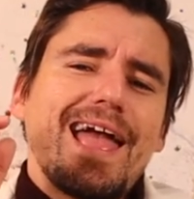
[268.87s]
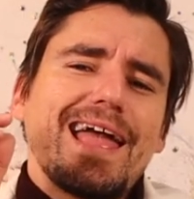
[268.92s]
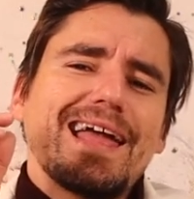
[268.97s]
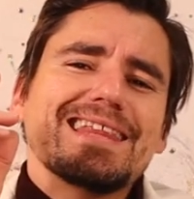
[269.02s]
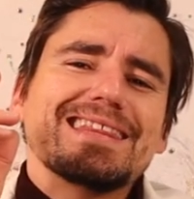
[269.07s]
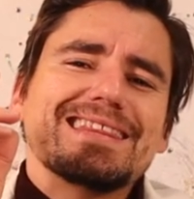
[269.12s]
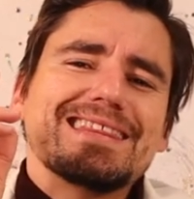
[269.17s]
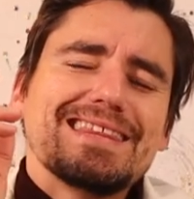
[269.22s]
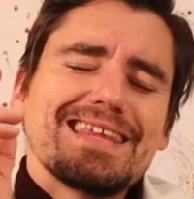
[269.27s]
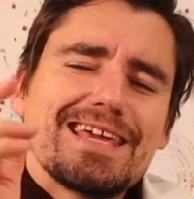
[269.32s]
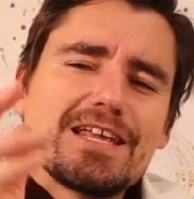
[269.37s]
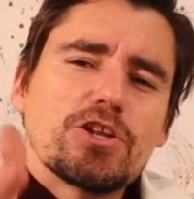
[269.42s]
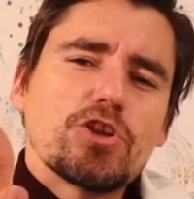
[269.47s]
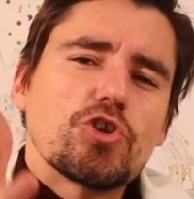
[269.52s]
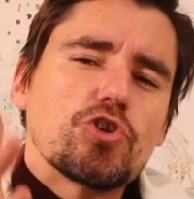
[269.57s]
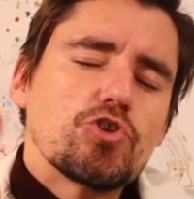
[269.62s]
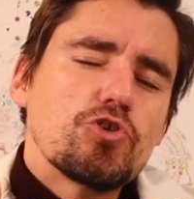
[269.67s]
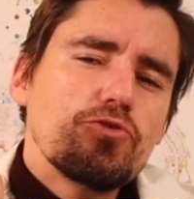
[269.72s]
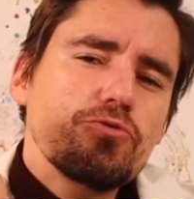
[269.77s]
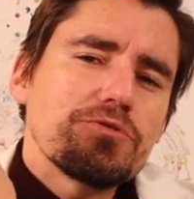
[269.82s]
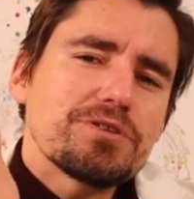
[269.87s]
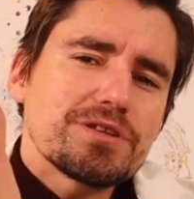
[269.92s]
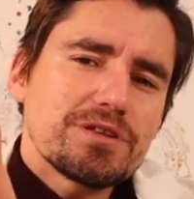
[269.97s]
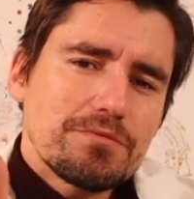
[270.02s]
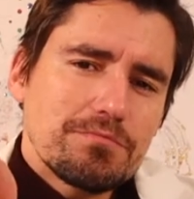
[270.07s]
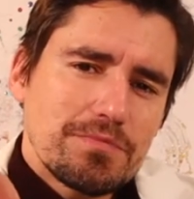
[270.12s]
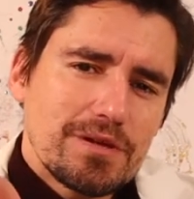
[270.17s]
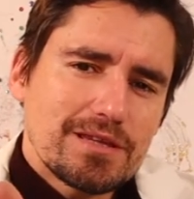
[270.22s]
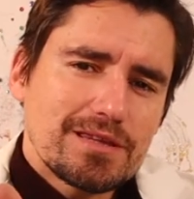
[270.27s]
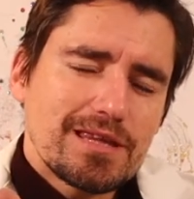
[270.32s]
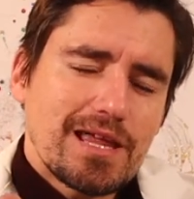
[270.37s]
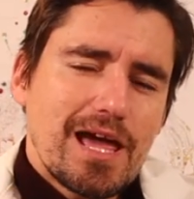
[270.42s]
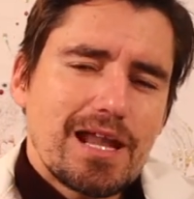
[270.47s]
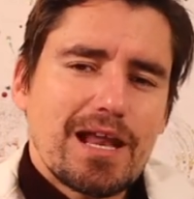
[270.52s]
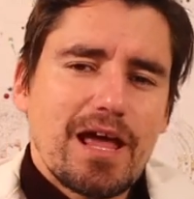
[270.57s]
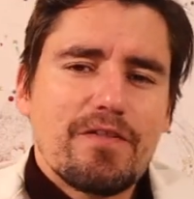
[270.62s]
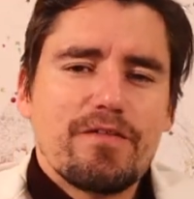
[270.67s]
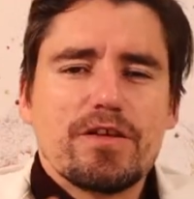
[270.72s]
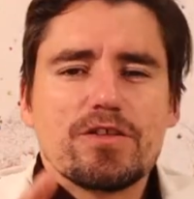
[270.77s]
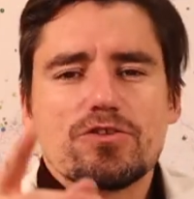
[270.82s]
And then you submit that,
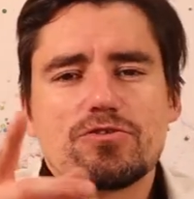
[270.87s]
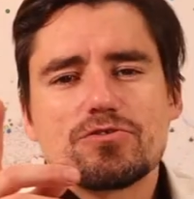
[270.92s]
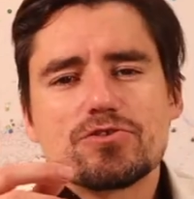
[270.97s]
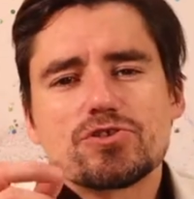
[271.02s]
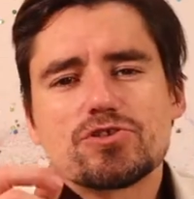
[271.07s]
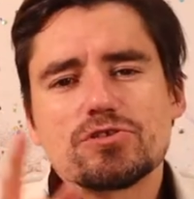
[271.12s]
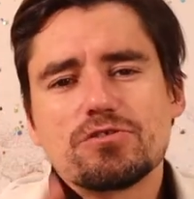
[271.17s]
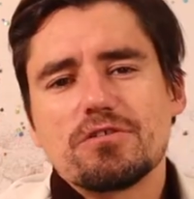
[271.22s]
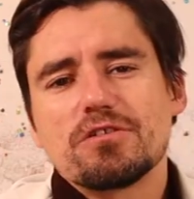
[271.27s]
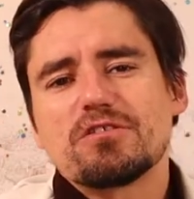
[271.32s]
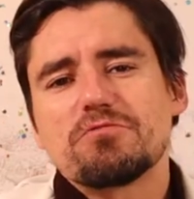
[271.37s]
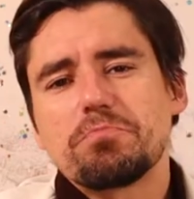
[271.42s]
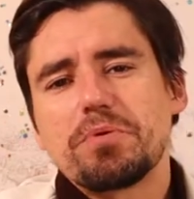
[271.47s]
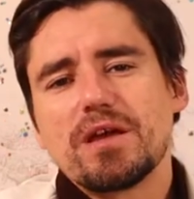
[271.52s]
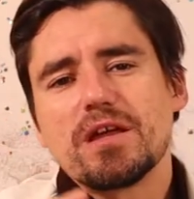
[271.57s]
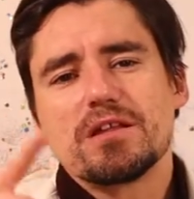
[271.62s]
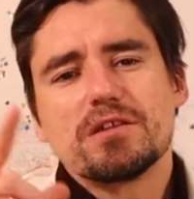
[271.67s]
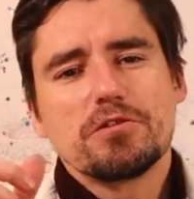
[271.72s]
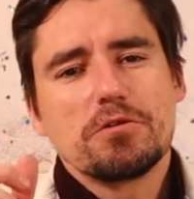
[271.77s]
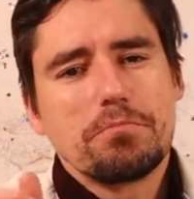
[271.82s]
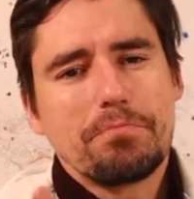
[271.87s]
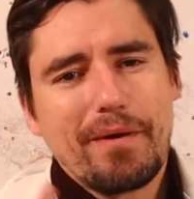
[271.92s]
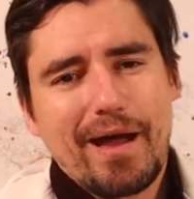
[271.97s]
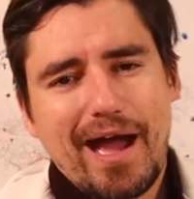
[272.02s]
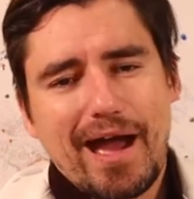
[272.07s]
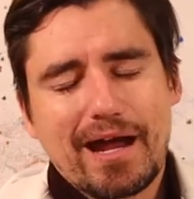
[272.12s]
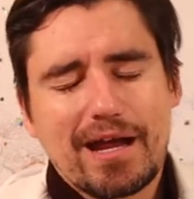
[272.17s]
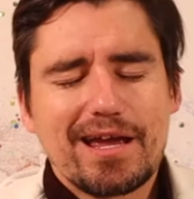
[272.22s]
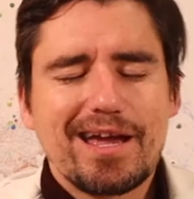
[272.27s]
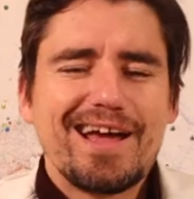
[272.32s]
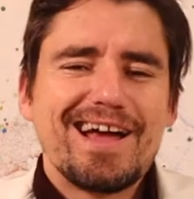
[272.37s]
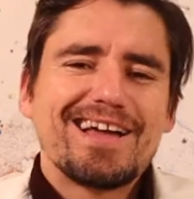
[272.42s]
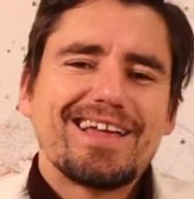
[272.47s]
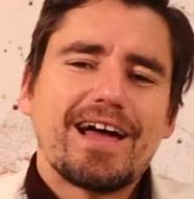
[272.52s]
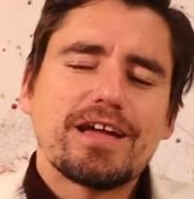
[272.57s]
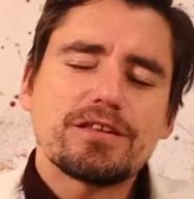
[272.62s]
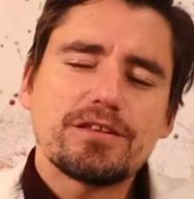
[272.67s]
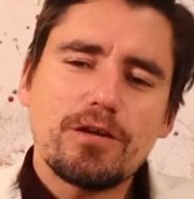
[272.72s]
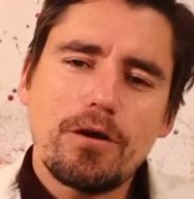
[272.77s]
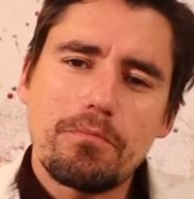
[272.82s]
and then your insurance pays you back.
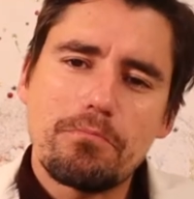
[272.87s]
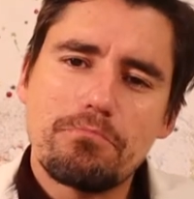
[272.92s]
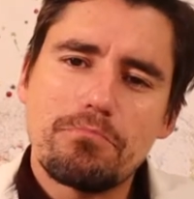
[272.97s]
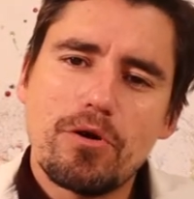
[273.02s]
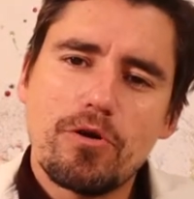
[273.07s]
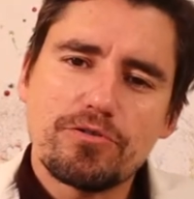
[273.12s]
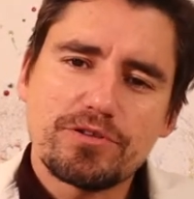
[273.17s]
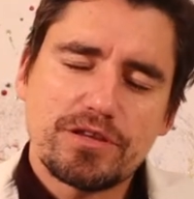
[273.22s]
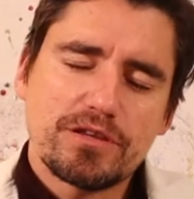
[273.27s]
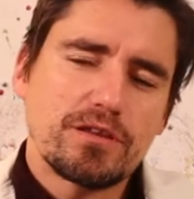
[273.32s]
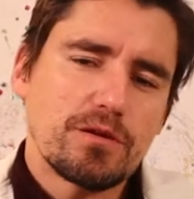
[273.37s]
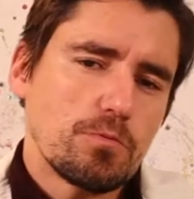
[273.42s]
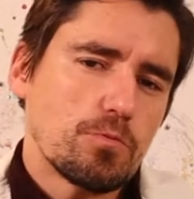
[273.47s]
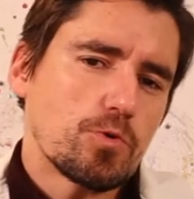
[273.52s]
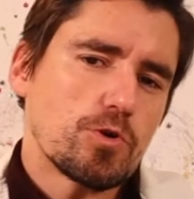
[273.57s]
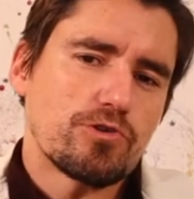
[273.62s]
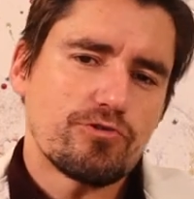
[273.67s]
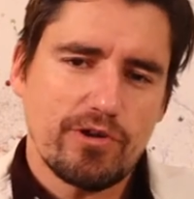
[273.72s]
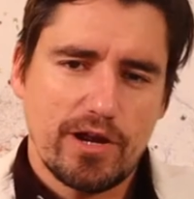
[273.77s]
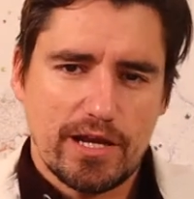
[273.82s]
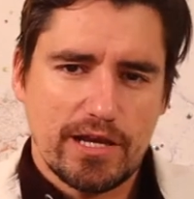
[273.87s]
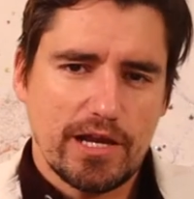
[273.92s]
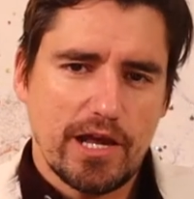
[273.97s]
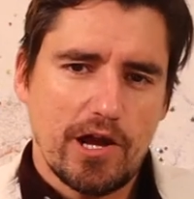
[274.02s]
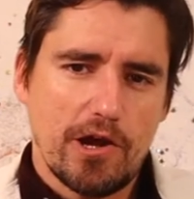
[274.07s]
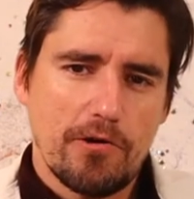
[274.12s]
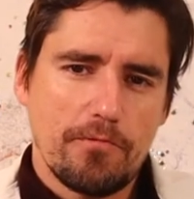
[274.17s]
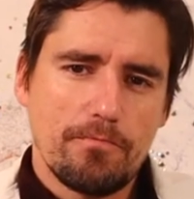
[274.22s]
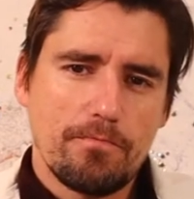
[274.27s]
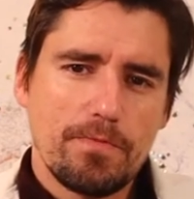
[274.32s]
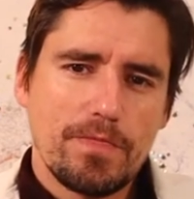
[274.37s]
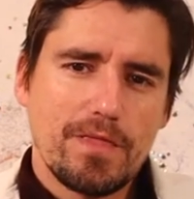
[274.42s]
That's how most of them work right now.